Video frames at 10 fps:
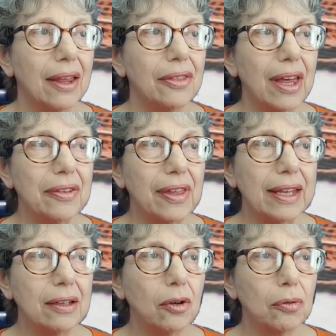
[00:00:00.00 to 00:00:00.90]
They
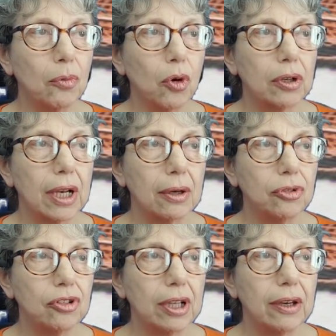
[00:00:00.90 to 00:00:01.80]
then looked more
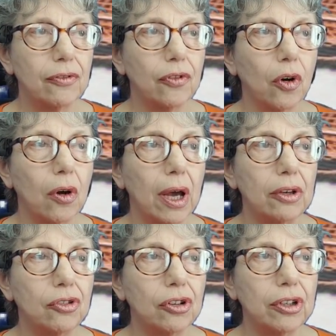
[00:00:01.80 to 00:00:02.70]
closely at
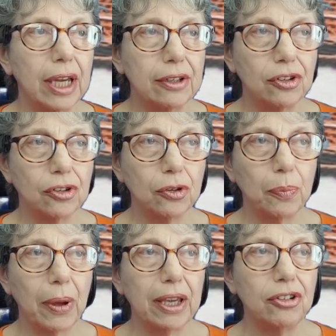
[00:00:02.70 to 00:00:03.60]
482
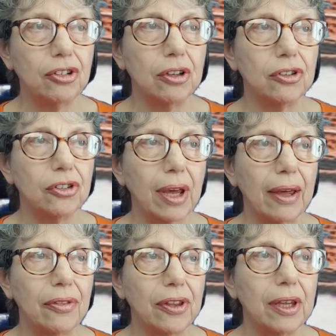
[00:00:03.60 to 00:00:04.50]
patients
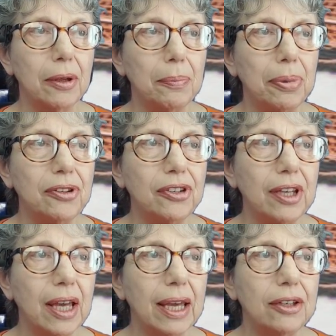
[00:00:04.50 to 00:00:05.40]
at the
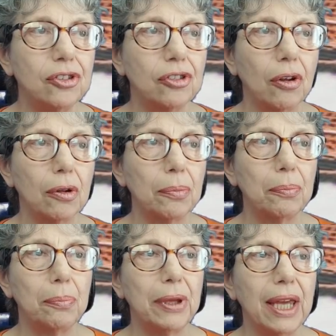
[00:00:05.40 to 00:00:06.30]

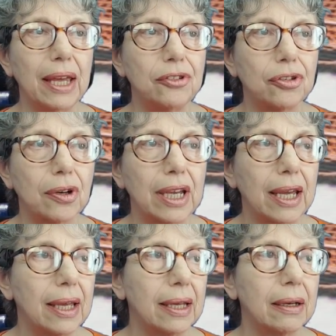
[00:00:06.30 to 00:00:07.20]

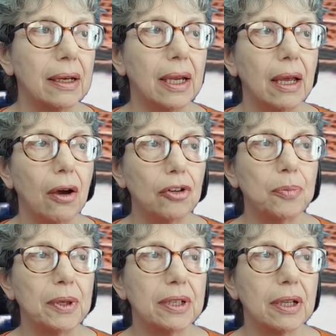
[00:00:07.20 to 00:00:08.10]
Pitié-Salpêtrière
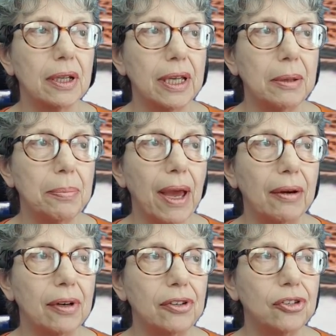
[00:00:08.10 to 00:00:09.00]
hospital in
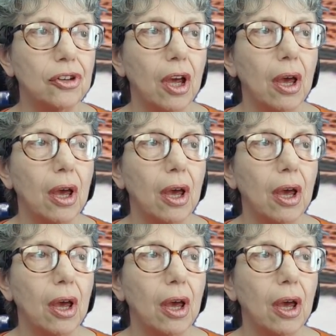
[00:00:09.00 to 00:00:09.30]
Paris